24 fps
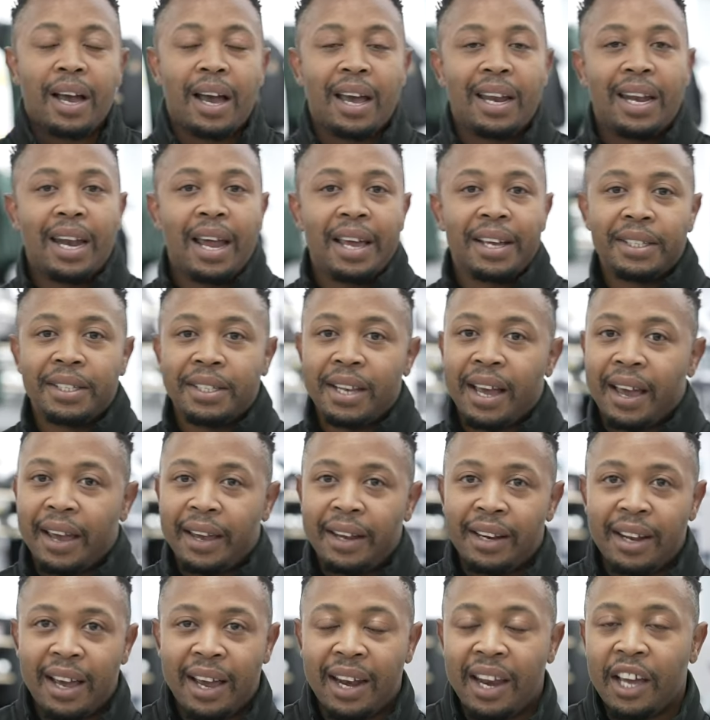I like
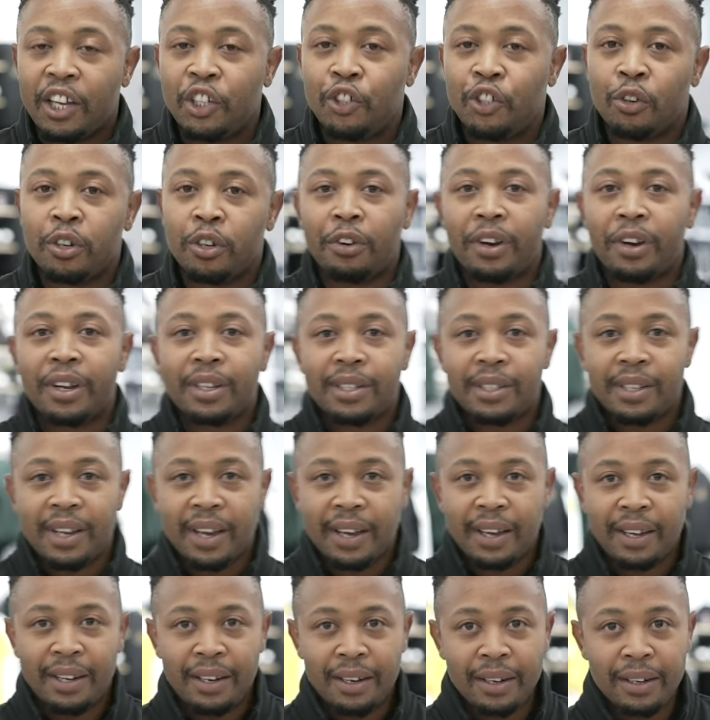style. I like John Craig
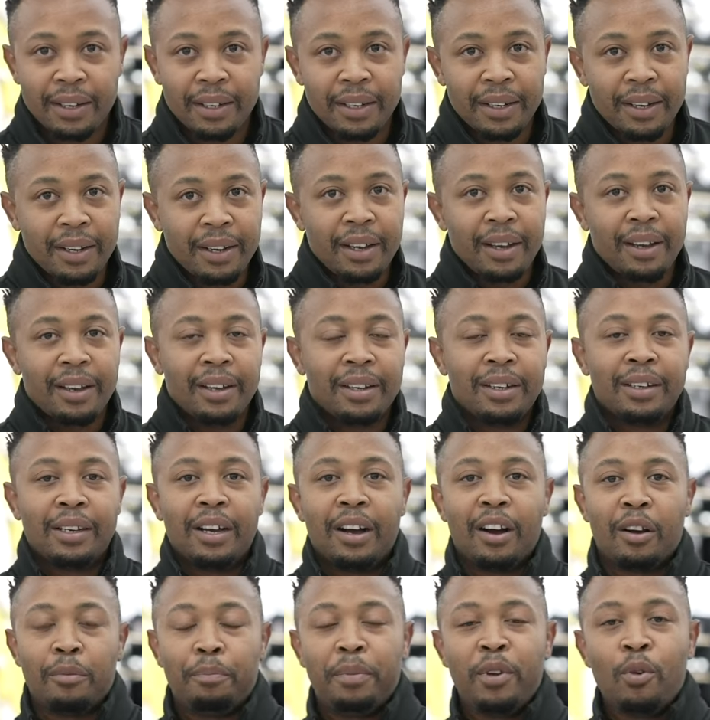style.
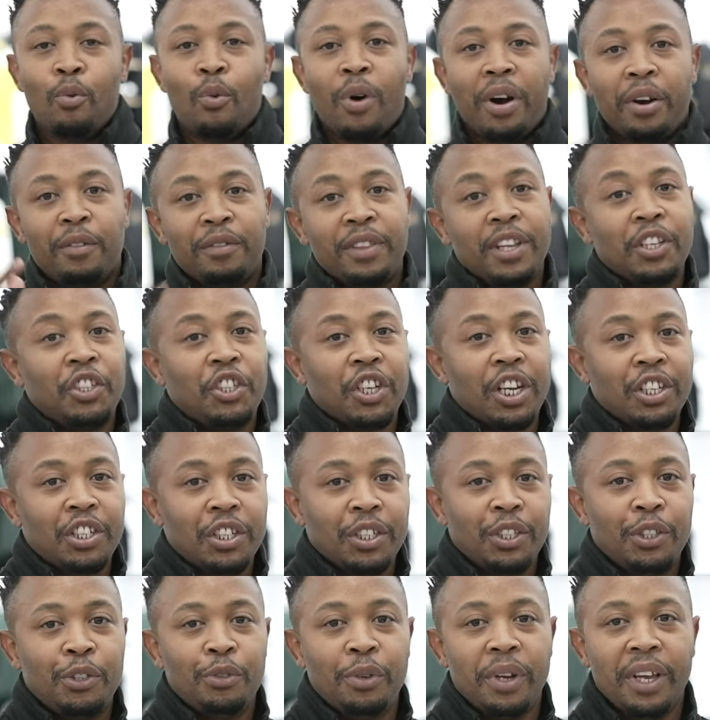I'll be one of the
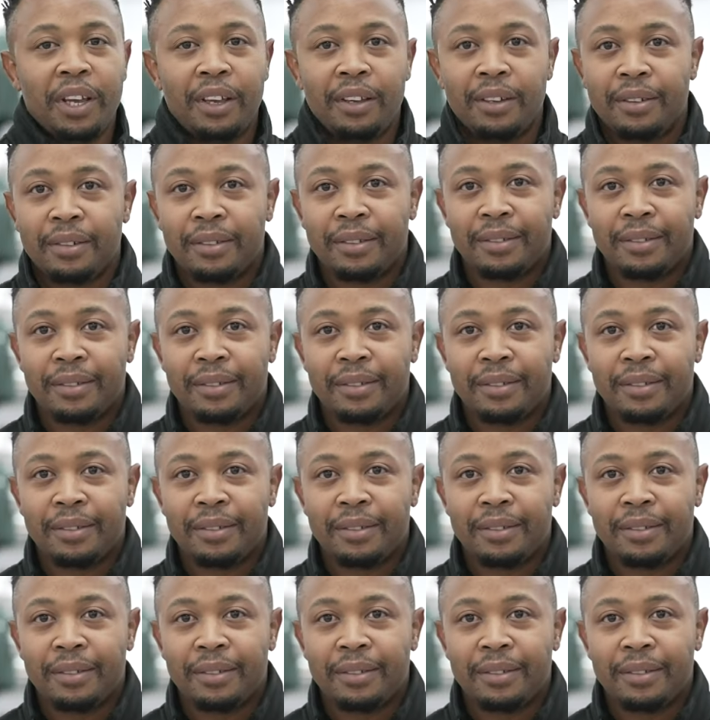judges today.